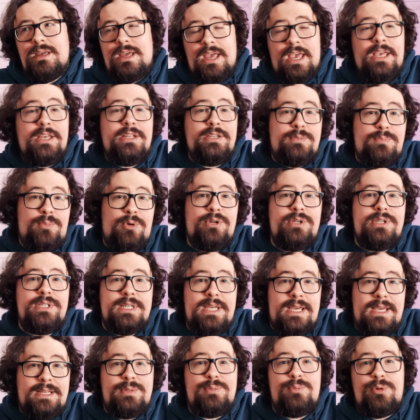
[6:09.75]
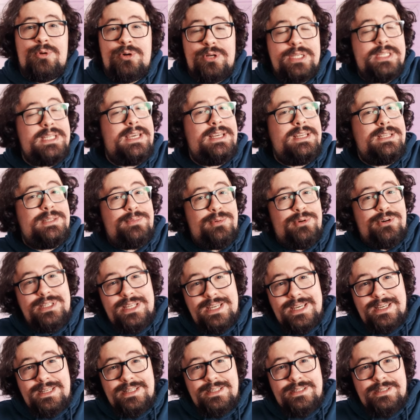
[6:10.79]

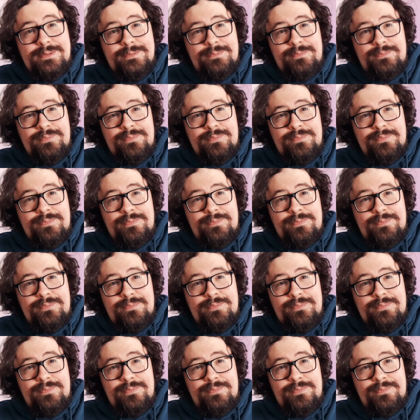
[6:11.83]
8.8.8.8.